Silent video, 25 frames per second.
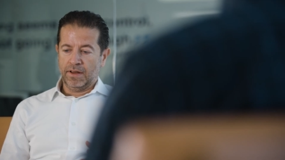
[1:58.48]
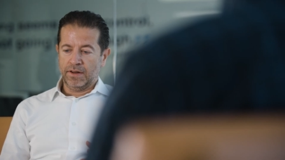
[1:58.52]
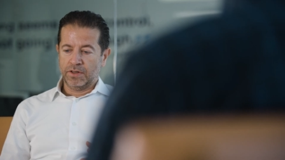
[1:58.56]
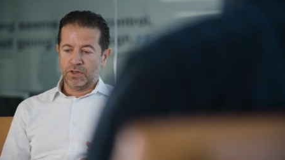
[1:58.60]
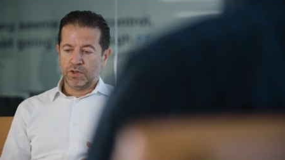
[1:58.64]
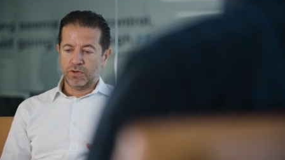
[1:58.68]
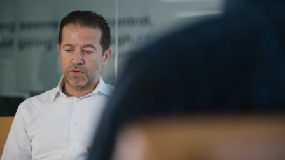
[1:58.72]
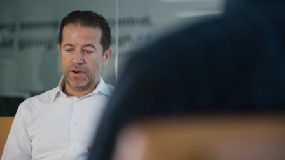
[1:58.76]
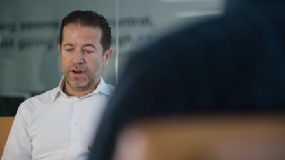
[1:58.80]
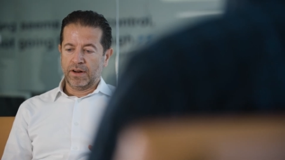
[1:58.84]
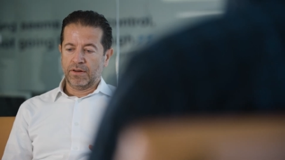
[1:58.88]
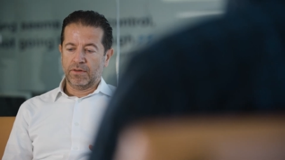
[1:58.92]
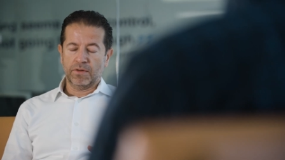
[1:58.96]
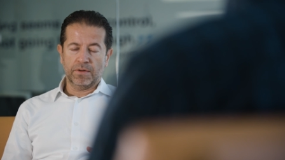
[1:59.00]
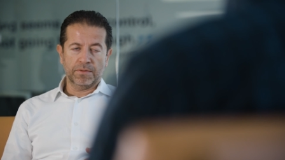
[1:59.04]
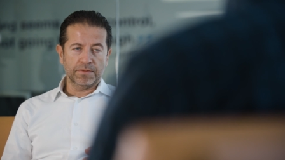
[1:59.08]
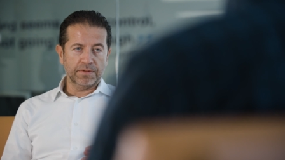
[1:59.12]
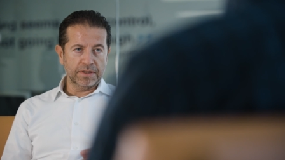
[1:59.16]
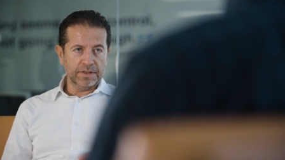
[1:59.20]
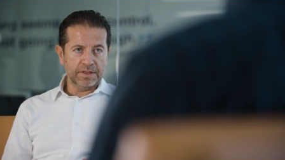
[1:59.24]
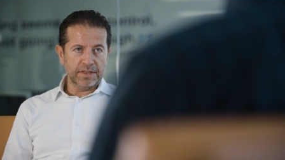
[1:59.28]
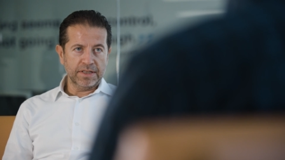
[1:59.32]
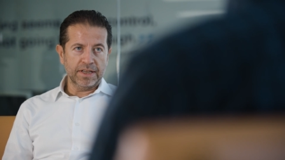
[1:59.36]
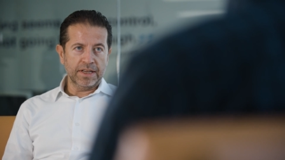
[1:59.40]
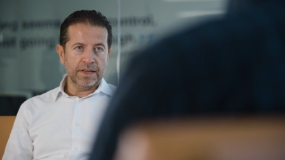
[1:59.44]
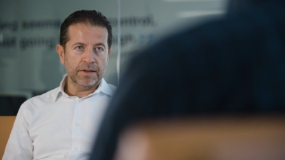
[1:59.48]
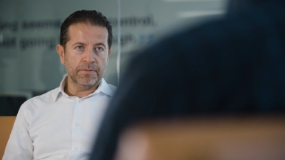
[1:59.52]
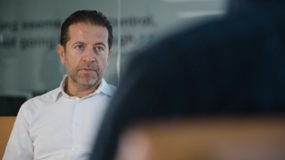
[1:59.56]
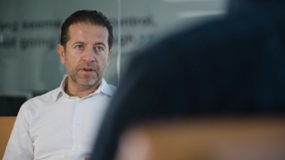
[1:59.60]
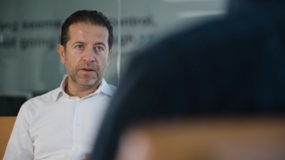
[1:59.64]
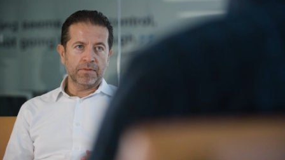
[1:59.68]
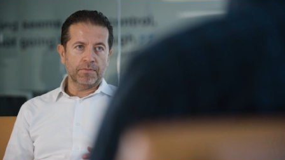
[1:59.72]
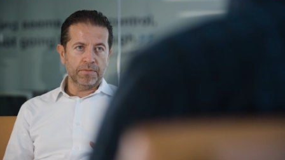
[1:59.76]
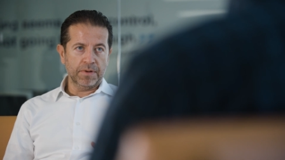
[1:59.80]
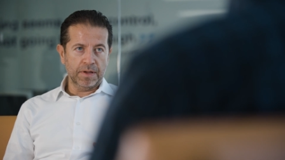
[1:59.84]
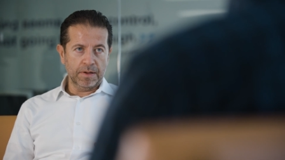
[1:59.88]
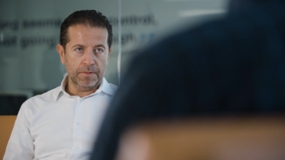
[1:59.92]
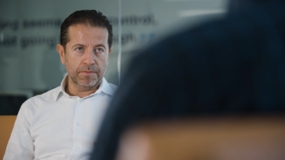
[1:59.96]
the strength of the team
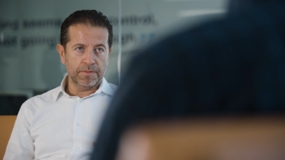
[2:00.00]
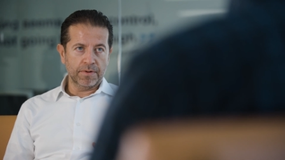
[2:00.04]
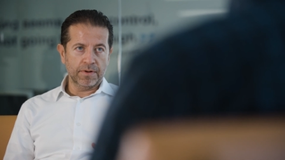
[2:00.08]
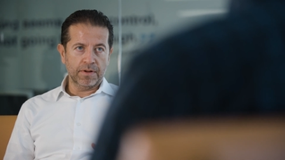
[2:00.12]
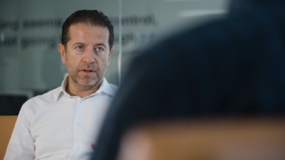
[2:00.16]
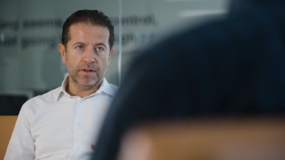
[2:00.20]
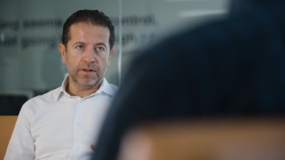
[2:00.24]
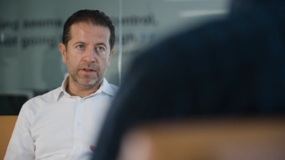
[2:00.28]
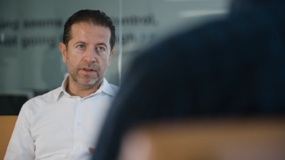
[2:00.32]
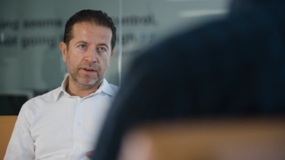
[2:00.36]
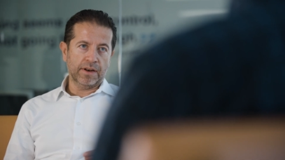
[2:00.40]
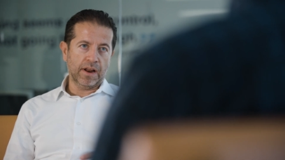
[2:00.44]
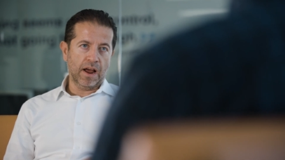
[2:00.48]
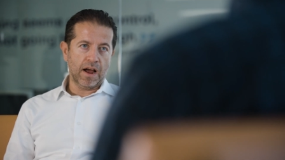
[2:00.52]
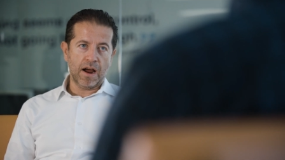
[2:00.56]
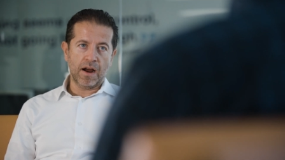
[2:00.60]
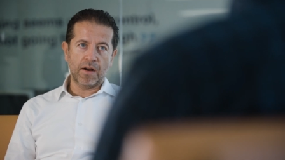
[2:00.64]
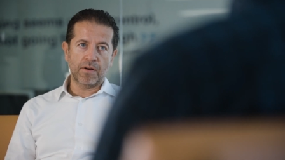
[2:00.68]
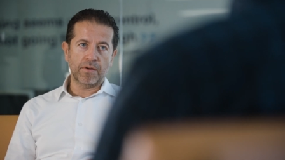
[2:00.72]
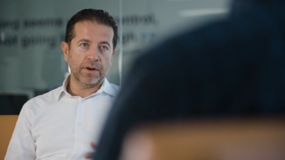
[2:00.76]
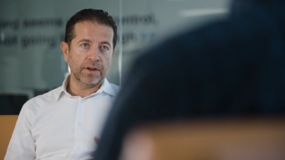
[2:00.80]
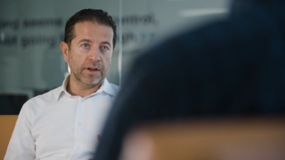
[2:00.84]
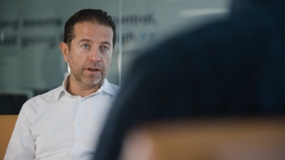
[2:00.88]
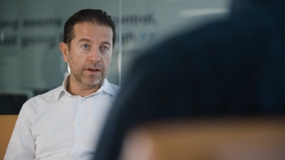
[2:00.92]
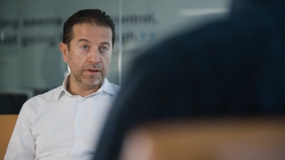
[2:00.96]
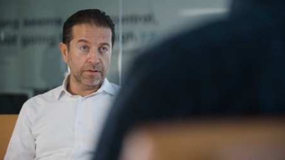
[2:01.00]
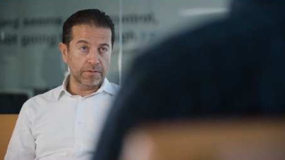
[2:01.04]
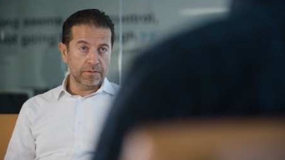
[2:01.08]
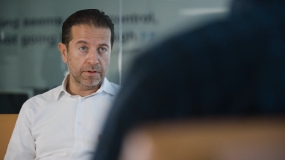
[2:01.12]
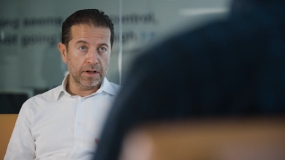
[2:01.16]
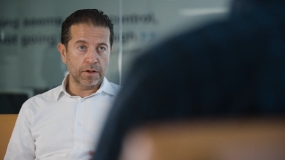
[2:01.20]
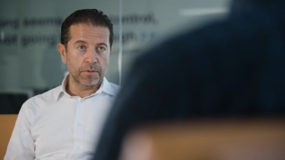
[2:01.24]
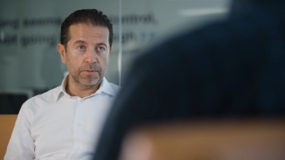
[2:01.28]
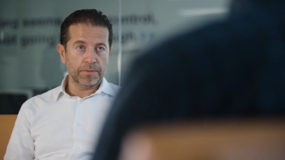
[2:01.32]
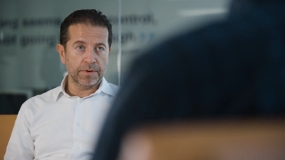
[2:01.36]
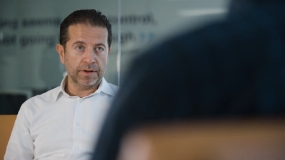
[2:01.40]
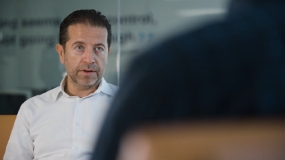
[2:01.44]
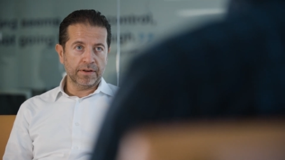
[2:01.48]
and people and hiring and
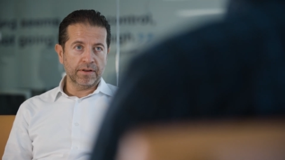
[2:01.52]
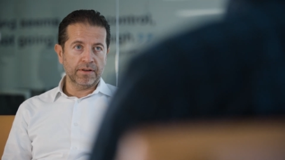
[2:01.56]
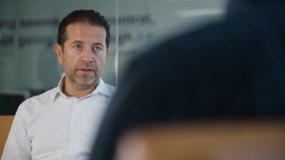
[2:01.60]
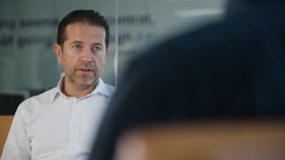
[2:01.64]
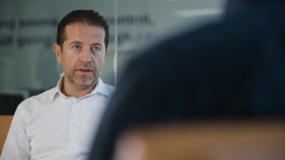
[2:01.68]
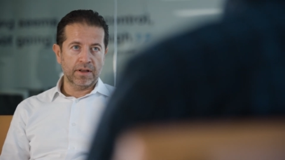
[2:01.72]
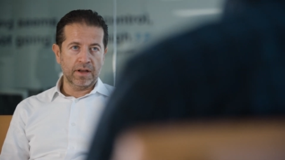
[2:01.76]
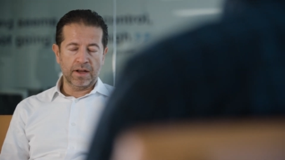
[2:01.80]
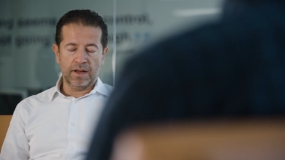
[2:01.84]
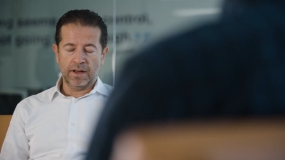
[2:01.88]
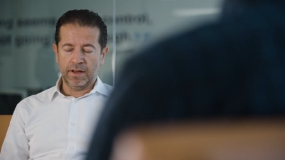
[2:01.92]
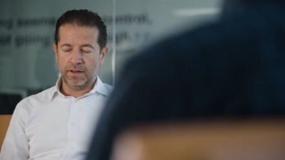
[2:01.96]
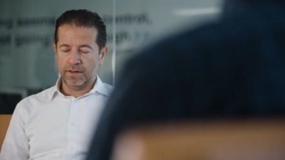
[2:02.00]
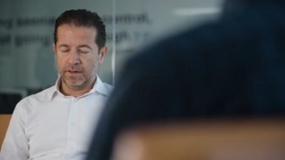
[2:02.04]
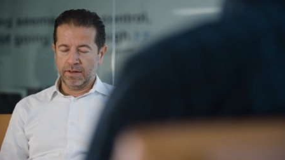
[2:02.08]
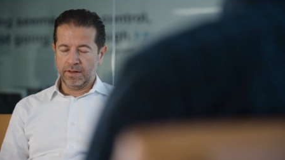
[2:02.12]
developing uh,